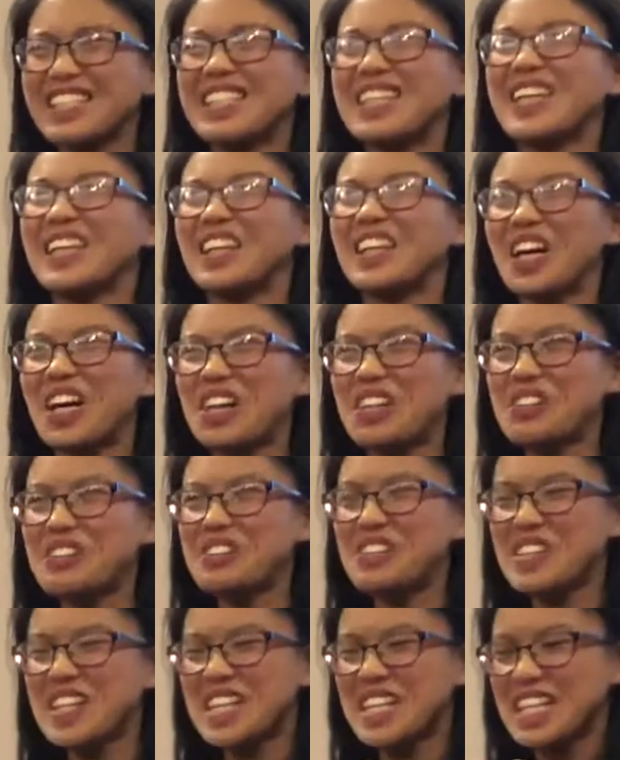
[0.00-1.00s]
in
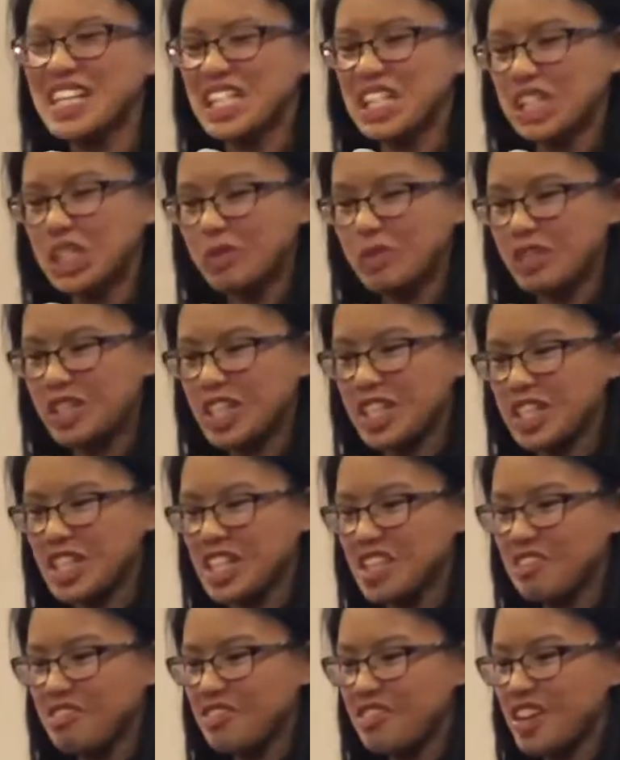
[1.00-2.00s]
love, in
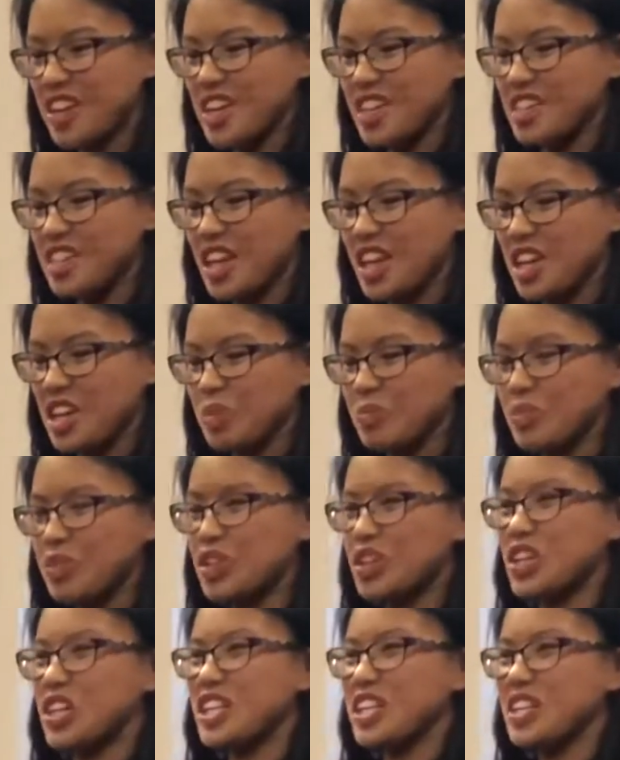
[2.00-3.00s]
spirit, in faith, and in
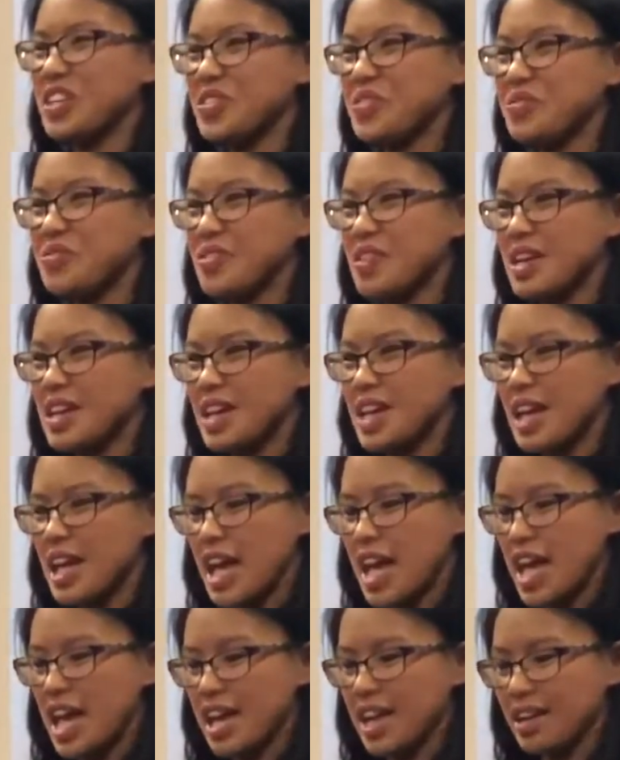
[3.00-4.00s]
purity."
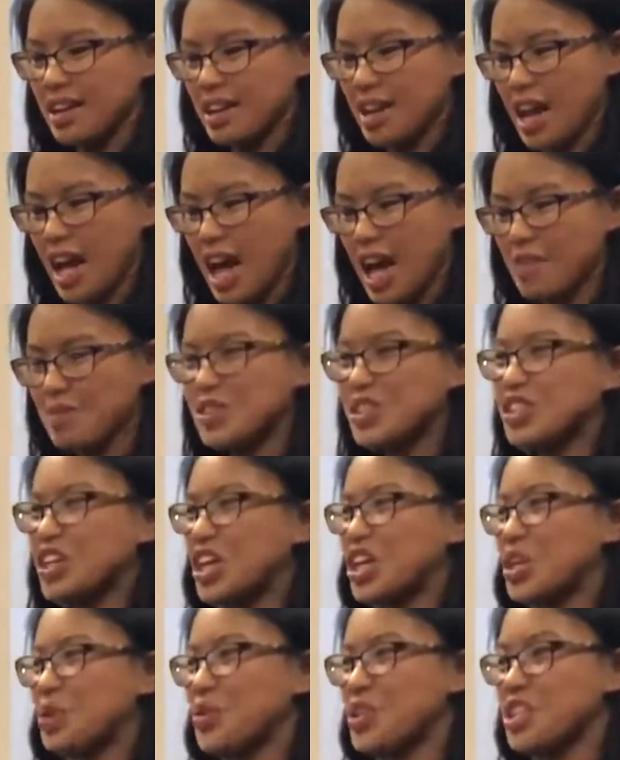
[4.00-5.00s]
And I'm
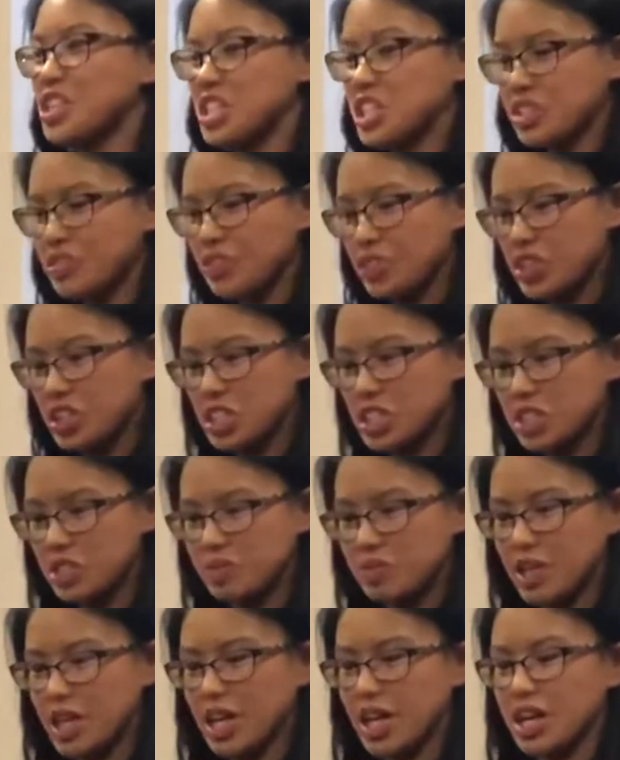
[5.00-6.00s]
starting with this
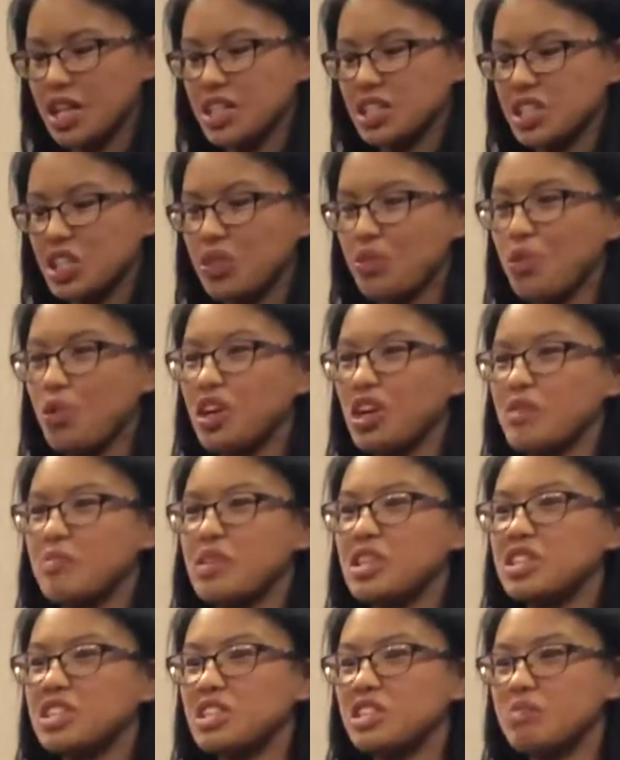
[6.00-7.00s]
verse because of what it
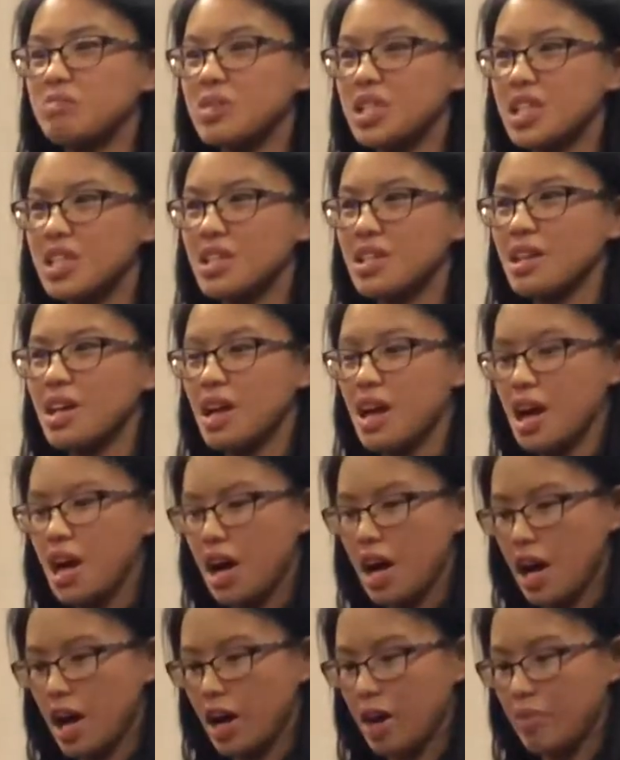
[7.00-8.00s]
means to me.
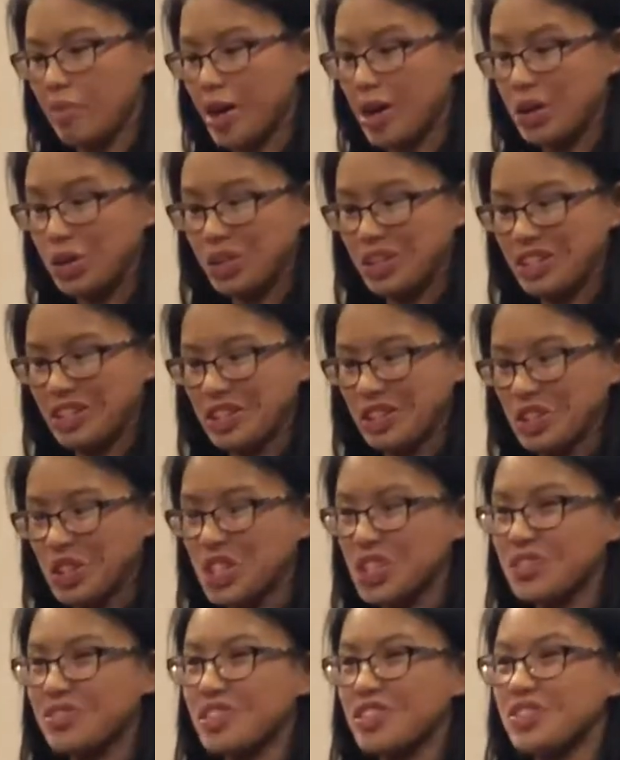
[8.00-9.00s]
I only
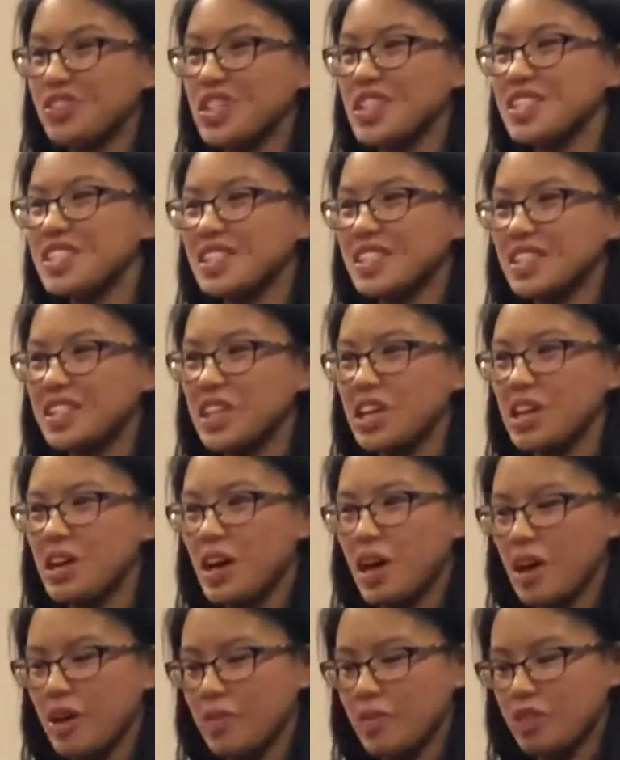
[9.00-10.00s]
learned of it recently
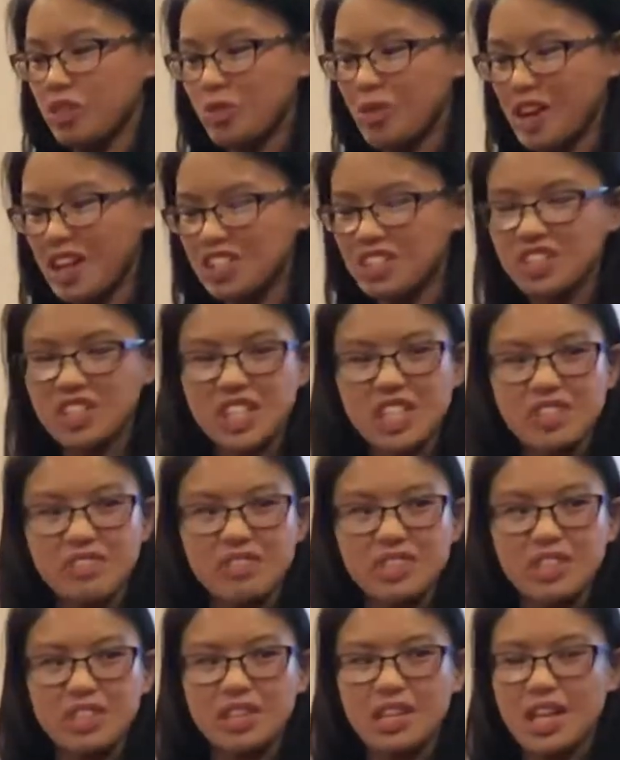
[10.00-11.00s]
through Pastor
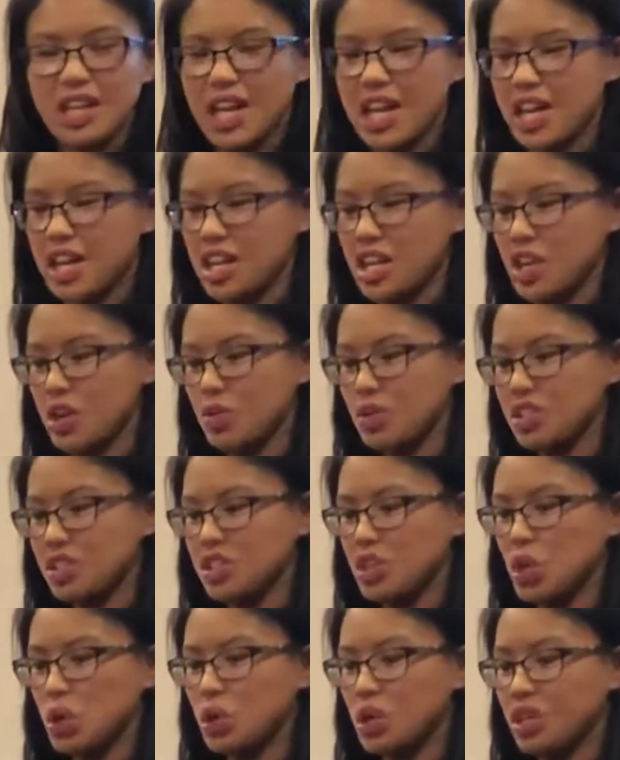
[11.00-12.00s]
David, and it was a
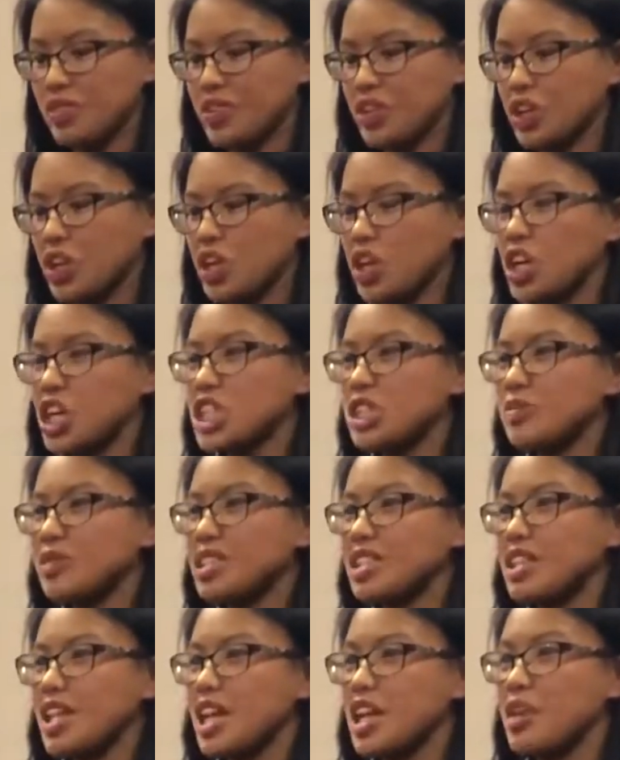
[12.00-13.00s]
note of
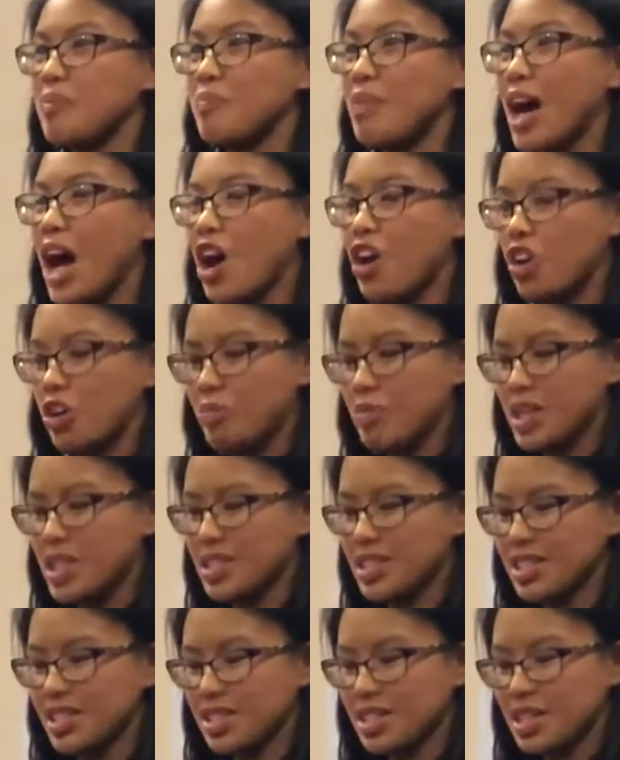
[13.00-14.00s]
encouragement and empowerment.